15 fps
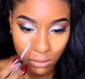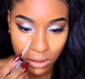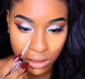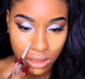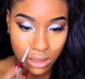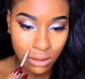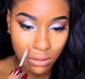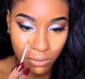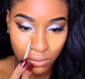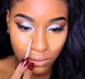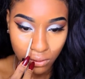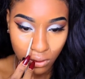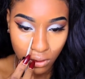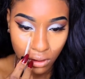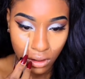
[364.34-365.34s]
Want some
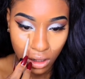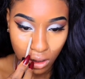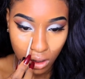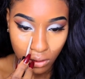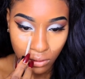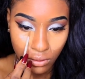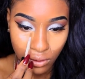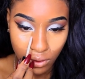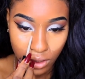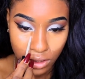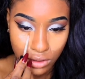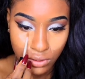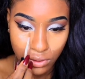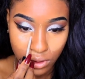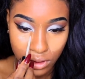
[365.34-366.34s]
full
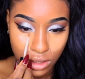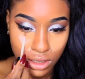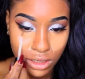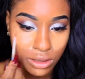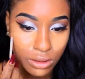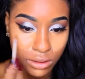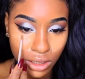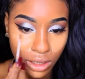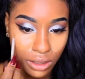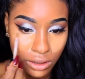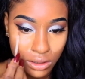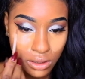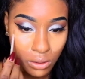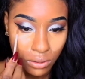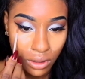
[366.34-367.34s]
coverage for this New
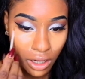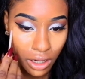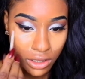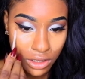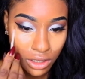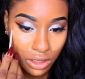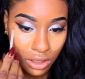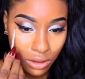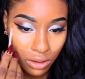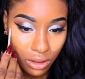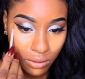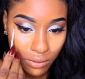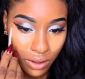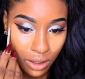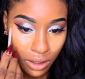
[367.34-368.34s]
Year's occasion, you know what
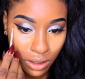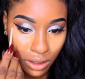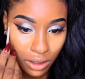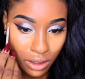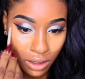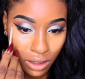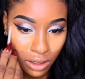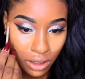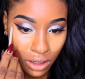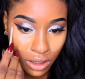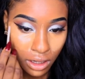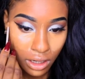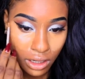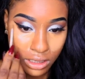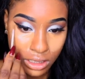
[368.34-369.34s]
I mean?
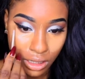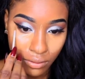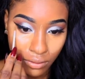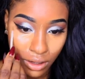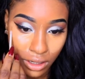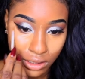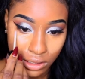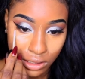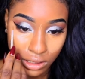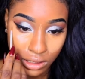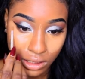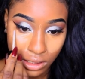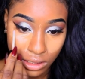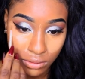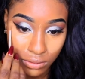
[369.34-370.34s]
Cause at my
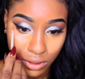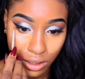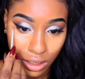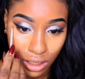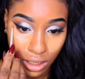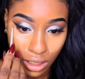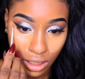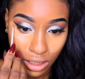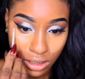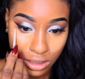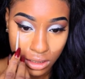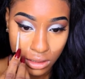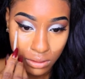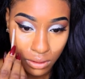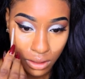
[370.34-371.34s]
church it'd be hot and
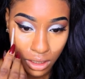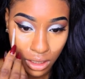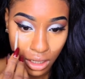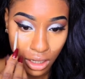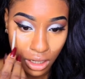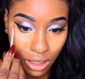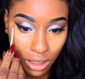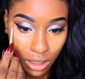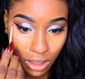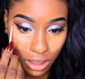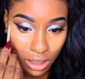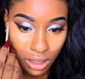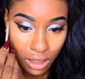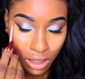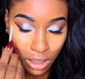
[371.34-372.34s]
sweaty and
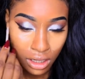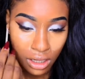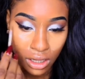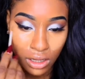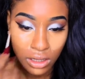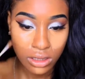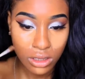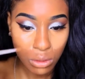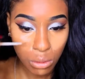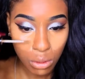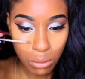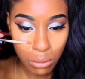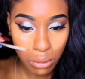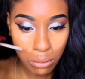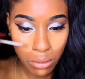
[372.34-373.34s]
don't
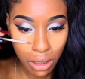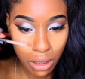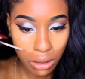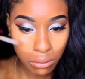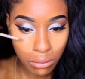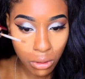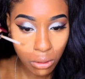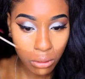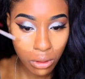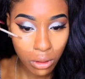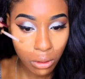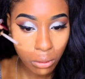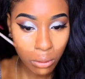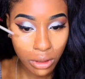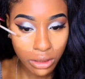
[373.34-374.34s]
want my makeup going
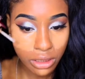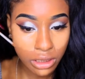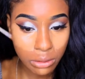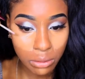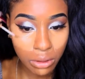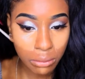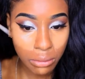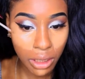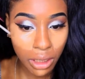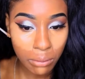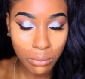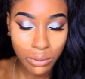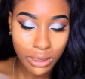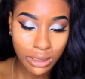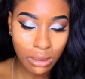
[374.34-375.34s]
nowhere since we're gonna be
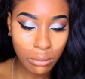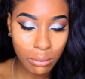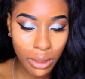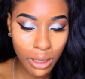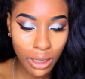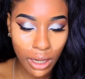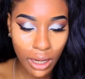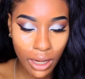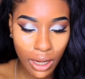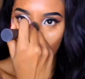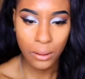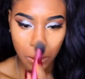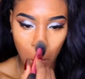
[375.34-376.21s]
up until midnight.